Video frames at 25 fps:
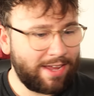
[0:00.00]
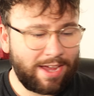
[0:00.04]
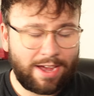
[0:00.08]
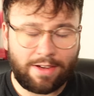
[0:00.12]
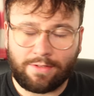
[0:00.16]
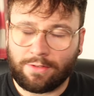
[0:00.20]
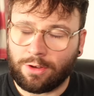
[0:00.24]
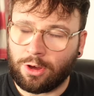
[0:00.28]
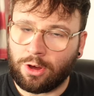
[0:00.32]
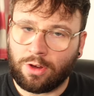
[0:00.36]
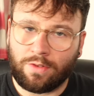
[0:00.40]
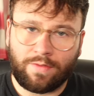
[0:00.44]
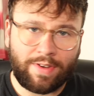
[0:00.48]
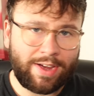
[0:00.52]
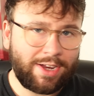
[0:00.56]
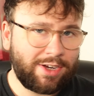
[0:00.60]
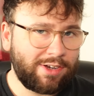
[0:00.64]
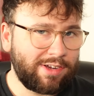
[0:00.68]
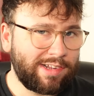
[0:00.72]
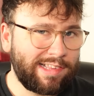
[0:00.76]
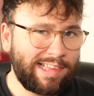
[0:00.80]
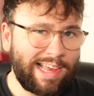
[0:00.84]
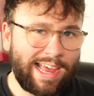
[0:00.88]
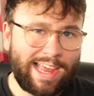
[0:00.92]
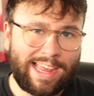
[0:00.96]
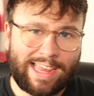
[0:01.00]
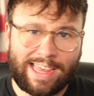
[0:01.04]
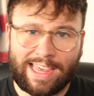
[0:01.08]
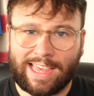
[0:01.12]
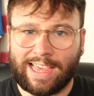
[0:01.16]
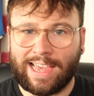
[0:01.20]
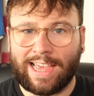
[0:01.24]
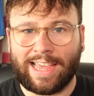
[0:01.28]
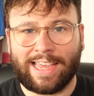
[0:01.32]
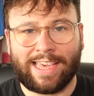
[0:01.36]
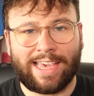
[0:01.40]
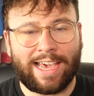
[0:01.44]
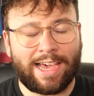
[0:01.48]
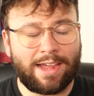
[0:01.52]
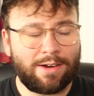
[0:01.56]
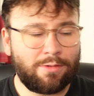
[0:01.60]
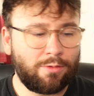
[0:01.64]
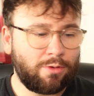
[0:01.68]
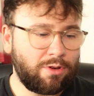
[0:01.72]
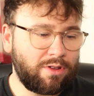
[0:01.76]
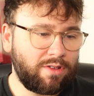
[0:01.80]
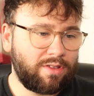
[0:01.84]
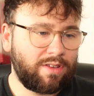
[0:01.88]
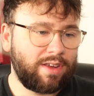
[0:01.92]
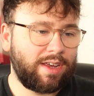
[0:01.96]
Juve just take it again,
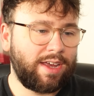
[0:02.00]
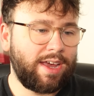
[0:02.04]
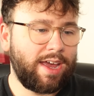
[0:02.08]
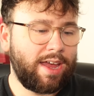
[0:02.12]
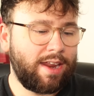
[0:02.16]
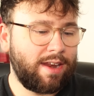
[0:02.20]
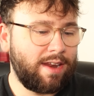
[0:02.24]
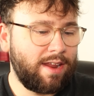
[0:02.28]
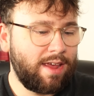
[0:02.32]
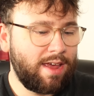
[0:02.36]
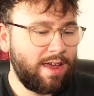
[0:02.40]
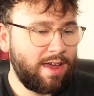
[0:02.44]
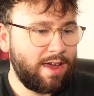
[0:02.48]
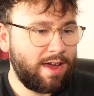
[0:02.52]
once again.